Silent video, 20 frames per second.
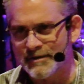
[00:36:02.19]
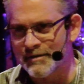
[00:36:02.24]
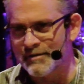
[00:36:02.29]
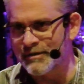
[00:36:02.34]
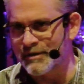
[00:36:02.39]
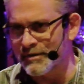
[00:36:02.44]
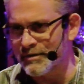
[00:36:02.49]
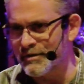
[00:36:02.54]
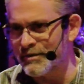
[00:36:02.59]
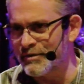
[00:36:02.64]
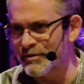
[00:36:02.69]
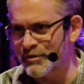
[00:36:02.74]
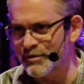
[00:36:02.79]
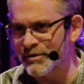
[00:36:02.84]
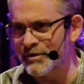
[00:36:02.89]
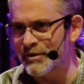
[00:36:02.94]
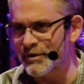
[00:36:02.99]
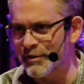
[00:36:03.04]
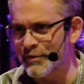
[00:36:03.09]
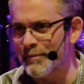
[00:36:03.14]
decisions
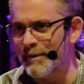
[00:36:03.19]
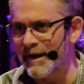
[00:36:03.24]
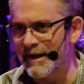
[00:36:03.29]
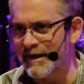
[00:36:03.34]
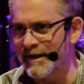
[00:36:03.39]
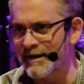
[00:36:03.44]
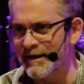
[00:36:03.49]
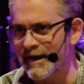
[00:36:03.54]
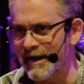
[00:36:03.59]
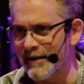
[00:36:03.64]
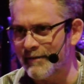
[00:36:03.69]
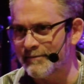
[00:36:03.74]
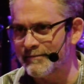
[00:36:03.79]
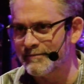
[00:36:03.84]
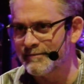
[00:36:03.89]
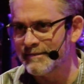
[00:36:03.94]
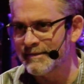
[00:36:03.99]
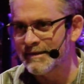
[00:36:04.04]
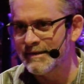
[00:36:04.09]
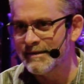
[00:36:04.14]
you're making now.
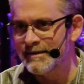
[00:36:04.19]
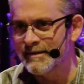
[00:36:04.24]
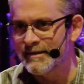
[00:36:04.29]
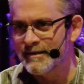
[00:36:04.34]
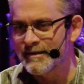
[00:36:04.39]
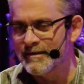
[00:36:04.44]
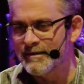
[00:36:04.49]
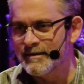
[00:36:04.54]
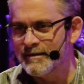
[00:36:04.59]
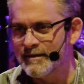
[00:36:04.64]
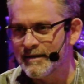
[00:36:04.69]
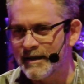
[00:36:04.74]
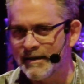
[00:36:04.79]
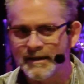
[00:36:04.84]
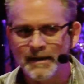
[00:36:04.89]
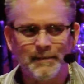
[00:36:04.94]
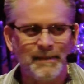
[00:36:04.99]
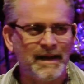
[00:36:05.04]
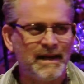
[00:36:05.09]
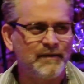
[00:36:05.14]
And
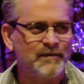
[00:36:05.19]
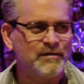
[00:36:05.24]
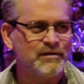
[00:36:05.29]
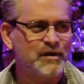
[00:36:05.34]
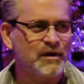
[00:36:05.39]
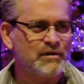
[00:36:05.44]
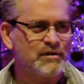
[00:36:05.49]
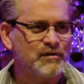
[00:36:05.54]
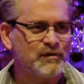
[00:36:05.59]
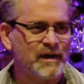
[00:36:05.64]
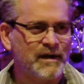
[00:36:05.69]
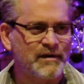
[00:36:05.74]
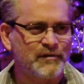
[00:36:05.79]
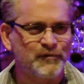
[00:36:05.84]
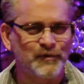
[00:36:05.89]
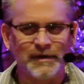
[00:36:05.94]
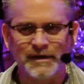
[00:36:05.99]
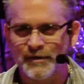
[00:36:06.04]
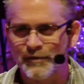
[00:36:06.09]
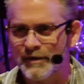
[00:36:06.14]
they may even start to try to
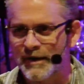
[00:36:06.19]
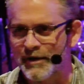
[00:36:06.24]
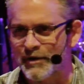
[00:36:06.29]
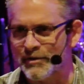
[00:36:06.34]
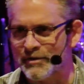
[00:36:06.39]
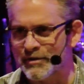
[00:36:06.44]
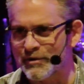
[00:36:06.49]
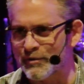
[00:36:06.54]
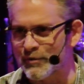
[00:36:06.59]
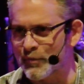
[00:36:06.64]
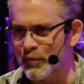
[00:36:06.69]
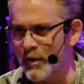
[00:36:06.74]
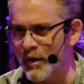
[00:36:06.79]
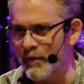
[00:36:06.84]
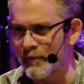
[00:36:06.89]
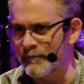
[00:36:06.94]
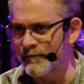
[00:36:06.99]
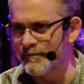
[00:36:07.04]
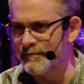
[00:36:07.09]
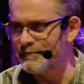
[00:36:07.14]
treat you like you're still
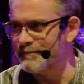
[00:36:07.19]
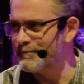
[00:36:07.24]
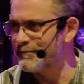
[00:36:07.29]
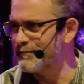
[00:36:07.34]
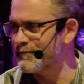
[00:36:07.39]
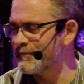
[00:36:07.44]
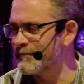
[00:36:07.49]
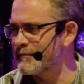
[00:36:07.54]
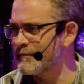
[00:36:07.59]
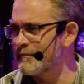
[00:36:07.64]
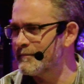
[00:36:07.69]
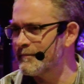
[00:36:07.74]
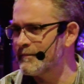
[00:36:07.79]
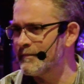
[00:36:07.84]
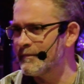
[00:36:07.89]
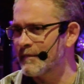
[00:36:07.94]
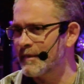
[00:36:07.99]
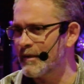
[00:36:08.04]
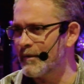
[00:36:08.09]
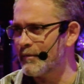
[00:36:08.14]
12.
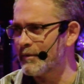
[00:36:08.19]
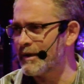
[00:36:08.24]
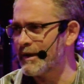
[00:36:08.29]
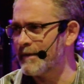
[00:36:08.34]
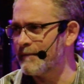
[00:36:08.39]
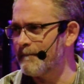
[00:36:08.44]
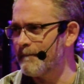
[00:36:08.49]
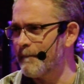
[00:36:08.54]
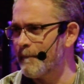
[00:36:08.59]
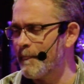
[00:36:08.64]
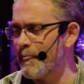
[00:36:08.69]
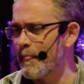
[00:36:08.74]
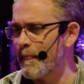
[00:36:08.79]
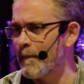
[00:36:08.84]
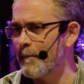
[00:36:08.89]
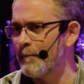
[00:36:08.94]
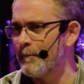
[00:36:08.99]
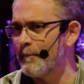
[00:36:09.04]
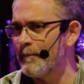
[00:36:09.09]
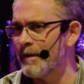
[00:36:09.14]
Okay?
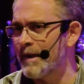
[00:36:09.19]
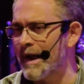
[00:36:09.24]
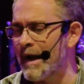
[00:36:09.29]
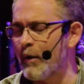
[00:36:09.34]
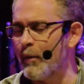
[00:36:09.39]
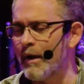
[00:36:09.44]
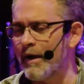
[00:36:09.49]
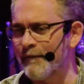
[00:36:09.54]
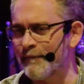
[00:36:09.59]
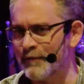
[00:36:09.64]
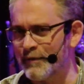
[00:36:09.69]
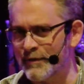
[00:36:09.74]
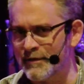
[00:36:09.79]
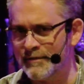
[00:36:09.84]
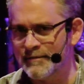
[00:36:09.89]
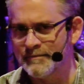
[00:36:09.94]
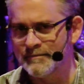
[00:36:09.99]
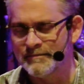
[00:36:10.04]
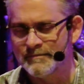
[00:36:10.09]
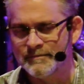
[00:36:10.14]

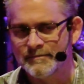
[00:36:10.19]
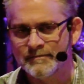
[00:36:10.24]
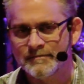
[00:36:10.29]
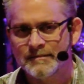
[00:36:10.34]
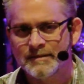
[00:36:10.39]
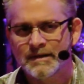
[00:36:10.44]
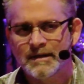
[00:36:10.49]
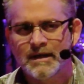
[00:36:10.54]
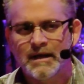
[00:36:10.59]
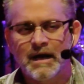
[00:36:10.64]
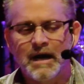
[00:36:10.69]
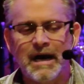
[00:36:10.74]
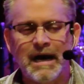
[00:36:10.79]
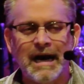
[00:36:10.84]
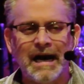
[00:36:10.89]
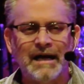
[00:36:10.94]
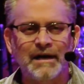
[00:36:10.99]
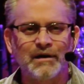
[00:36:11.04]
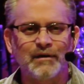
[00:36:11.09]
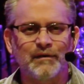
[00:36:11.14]
However,
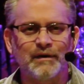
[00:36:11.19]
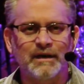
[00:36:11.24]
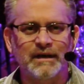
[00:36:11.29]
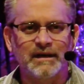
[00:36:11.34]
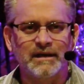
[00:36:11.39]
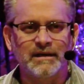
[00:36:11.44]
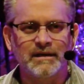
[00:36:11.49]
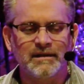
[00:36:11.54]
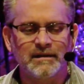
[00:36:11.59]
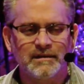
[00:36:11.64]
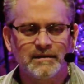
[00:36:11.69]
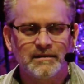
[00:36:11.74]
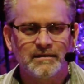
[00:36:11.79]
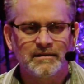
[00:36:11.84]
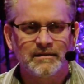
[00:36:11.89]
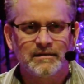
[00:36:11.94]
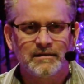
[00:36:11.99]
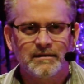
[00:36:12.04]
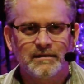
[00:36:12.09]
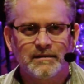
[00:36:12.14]
honoring,
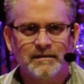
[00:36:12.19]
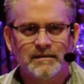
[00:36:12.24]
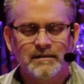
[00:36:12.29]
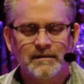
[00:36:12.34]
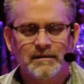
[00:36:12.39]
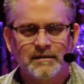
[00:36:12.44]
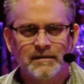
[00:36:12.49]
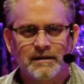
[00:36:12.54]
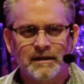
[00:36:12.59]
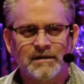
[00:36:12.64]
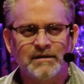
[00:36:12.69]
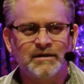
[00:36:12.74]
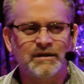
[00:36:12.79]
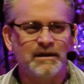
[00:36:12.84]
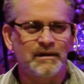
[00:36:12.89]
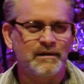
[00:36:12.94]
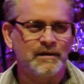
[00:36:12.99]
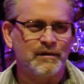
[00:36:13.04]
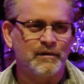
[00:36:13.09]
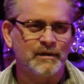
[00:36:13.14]
let's
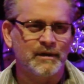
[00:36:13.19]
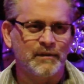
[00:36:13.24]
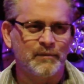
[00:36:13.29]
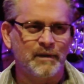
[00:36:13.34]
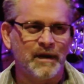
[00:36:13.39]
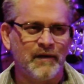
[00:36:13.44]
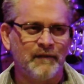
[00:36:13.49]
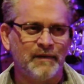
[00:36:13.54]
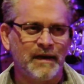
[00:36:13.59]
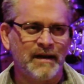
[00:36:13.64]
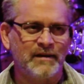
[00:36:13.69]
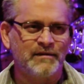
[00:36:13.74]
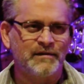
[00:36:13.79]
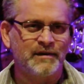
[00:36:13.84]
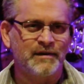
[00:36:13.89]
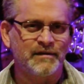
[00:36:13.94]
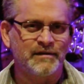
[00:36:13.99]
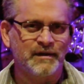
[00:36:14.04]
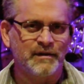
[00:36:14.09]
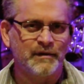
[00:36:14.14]
see, look, we have
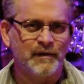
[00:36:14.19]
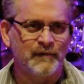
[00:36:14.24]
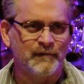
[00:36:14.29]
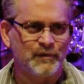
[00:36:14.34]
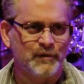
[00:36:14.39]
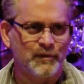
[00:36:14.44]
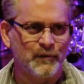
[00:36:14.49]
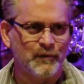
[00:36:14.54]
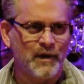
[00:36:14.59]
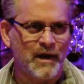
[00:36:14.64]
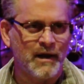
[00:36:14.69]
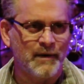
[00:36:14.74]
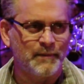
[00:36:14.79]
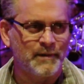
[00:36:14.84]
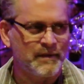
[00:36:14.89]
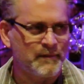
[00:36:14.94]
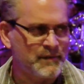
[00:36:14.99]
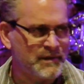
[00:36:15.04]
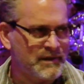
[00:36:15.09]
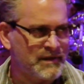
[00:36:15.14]
Exodus and you have
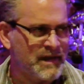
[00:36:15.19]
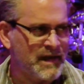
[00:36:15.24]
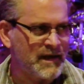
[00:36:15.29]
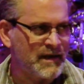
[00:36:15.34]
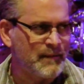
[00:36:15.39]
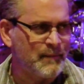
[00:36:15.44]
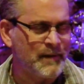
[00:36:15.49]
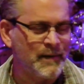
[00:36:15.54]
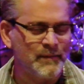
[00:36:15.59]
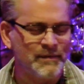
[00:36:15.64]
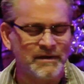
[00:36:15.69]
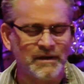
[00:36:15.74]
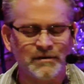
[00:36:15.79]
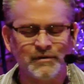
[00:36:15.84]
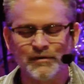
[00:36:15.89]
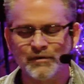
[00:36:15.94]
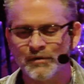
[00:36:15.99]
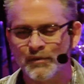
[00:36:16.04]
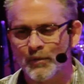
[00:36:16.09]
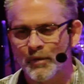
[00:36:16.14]
Deuteronomy with the Ten Commandments. Let's
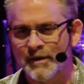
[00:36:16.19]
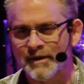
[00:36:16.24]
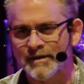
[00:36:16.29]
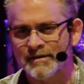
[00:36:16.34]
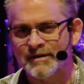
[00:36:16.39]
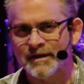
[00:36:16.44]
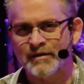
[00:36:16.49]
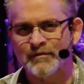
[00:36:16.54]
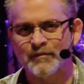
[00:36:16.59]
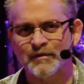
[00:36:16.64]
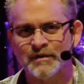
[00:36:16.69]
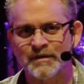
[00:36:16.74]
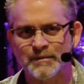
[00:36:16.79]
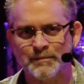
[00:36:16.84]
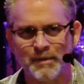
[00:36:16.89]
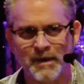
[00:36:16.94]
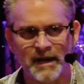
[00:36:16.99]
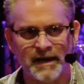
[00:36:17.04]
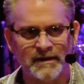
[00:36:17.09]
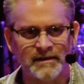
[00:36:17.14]
use the one that says
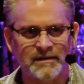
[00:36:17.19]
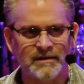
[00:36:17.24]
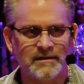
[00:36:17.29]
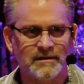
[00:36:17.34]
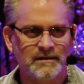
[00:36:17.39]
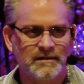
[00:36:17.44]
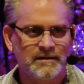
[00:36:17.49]
respect,